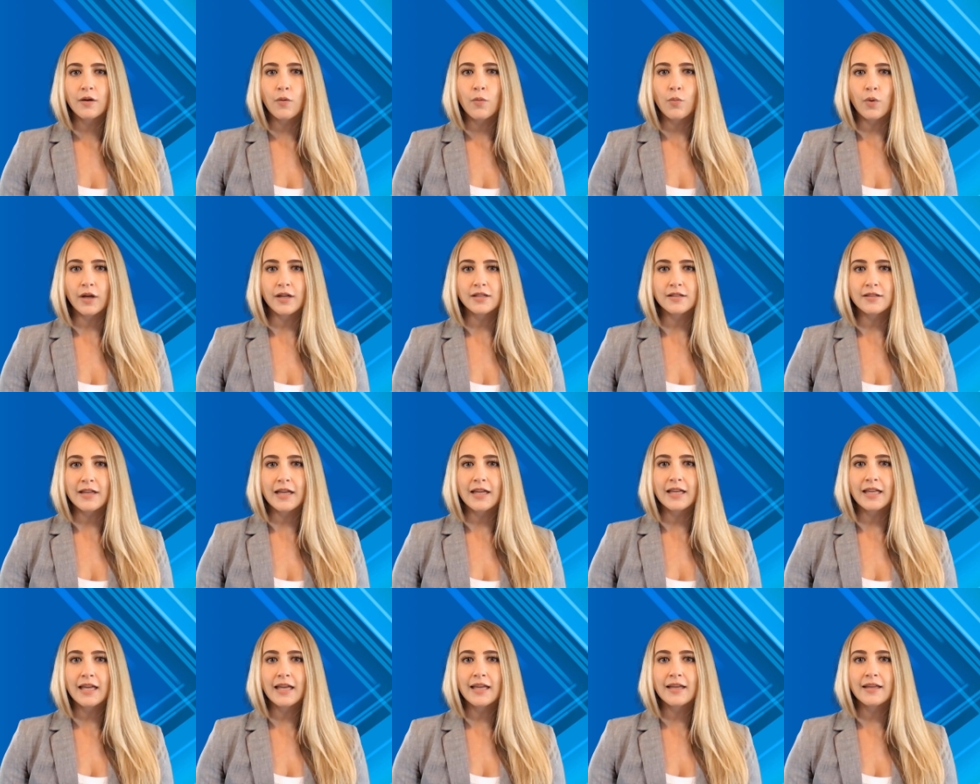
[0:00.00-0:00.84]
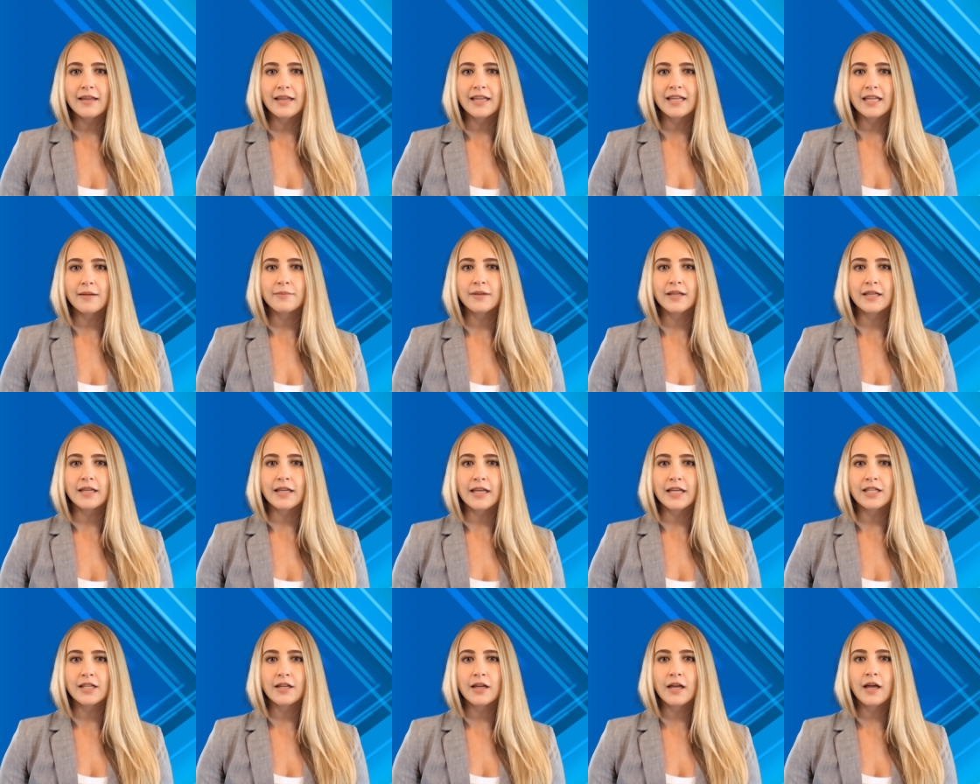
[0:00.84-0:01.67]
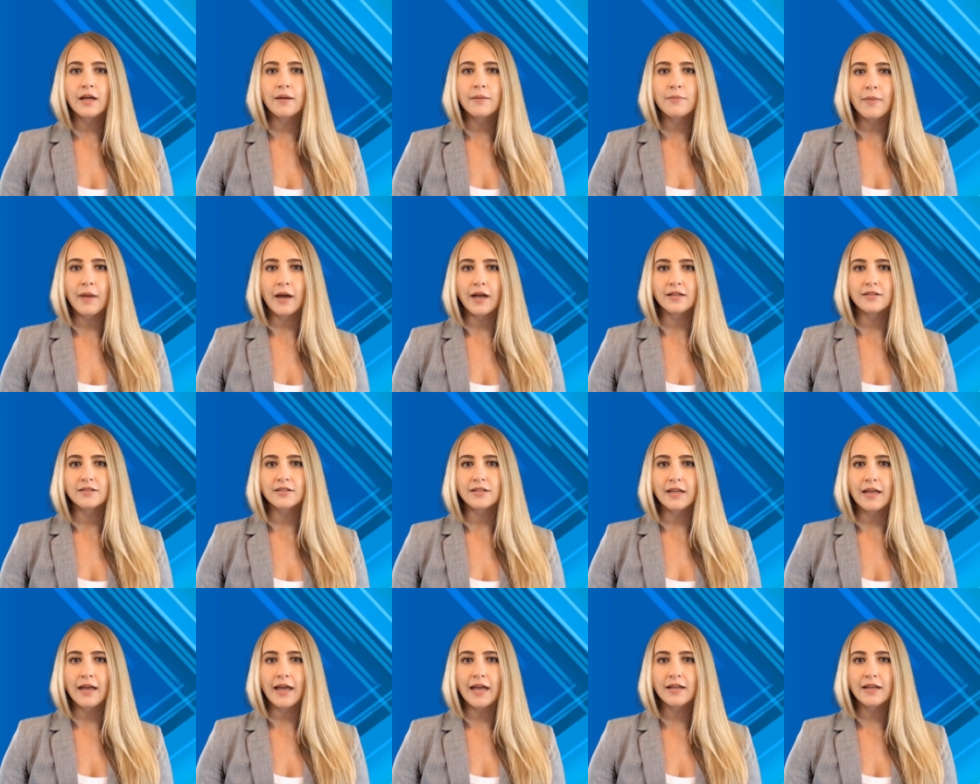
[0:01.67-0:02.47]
once again naming Elon Musk